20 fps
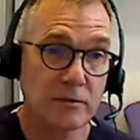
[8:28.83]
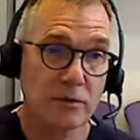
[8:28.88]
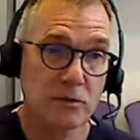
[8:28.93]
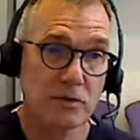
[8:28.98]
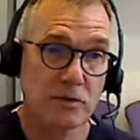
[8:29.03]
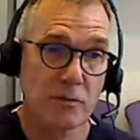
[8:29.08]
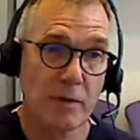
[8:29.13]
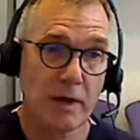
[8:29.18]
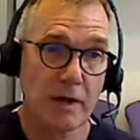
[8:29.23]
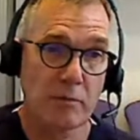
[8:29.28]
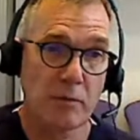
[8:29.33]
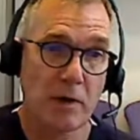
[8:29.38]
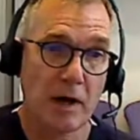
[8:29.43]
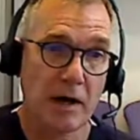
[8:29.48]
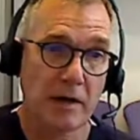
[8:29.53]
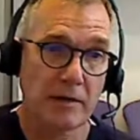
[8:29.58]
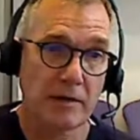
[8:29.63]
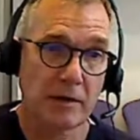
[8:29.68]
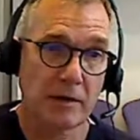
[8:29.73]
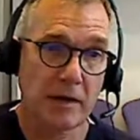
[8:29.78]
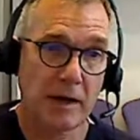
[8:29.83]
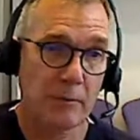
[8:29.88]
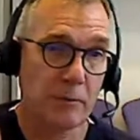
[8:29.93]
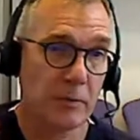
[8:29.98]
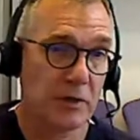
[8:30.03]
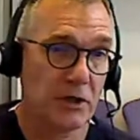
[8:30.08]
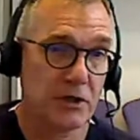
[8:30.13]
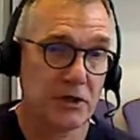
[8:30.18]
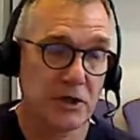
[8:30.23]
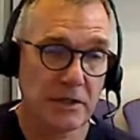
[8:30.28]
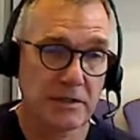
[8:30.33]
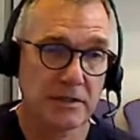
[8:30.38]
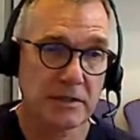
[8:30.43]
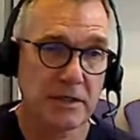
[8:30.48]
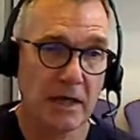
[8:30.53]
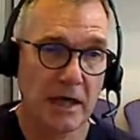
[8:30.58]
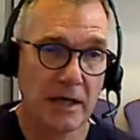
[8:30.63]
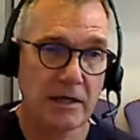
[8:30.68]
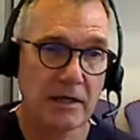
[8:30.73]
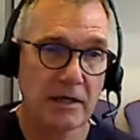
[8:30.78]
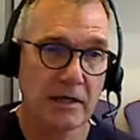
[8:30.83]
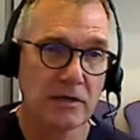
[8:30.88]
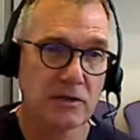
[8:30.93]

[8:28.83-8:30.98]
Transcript: which is made by the company GSK,